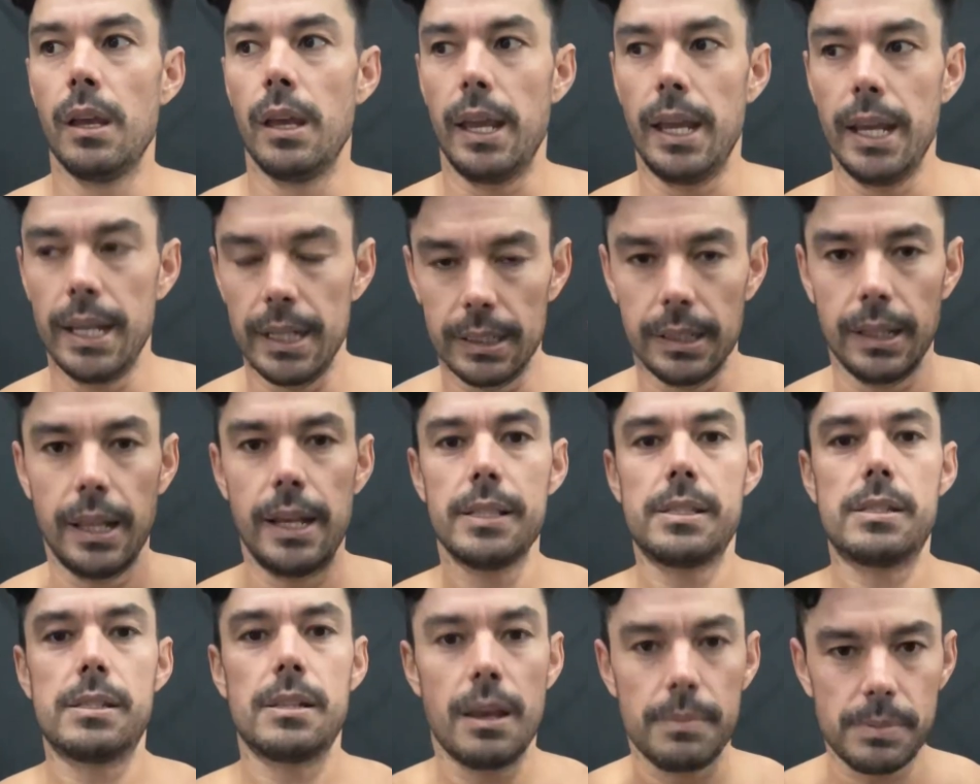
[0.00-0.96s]
it
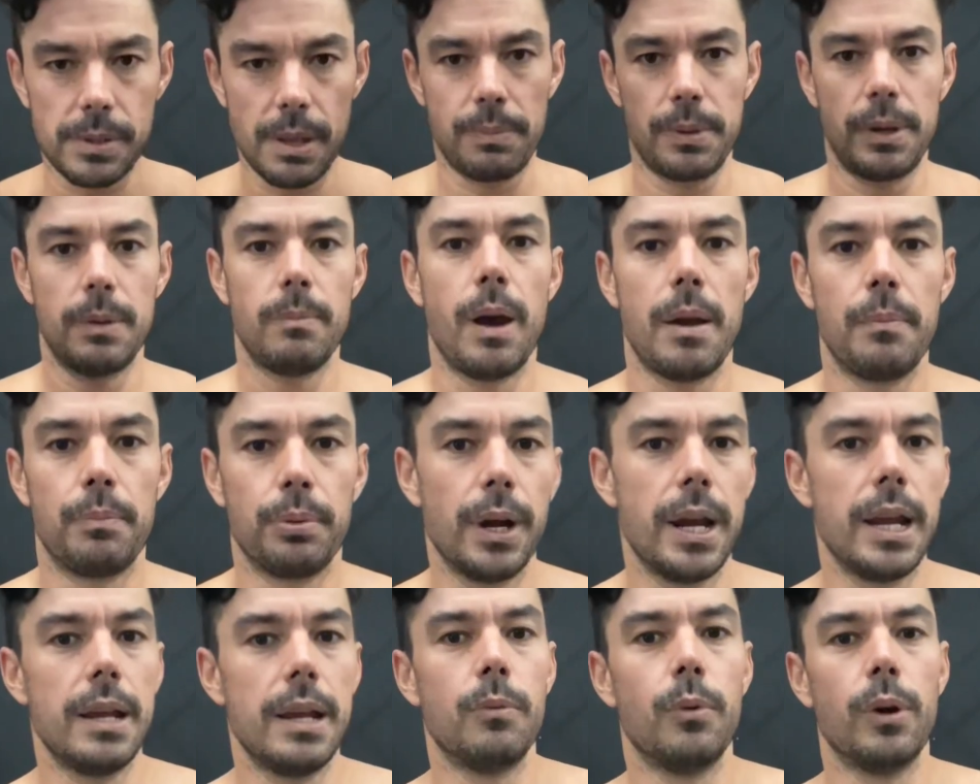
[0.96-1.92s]
lights up something in my
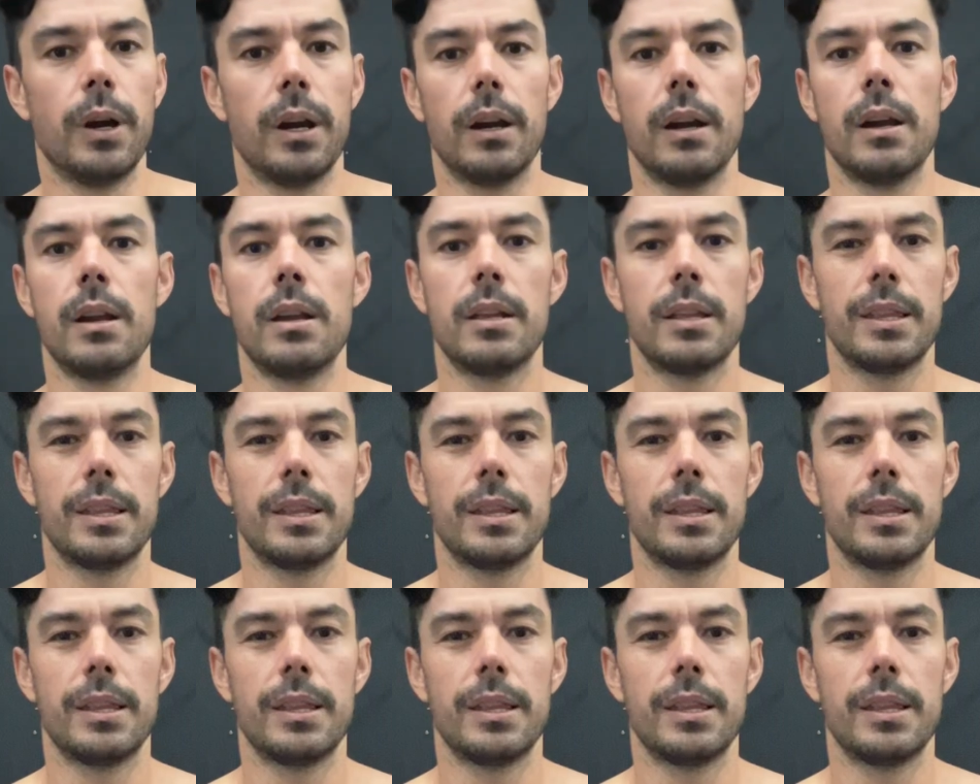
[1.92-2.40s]
brain where